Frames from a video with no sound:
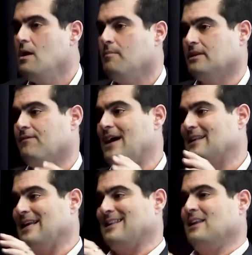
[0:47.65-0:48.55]
But the
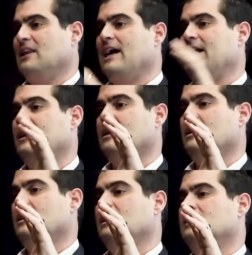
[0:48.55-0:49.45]
fact that the light
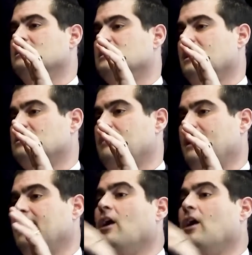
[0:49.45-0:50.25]
is expanding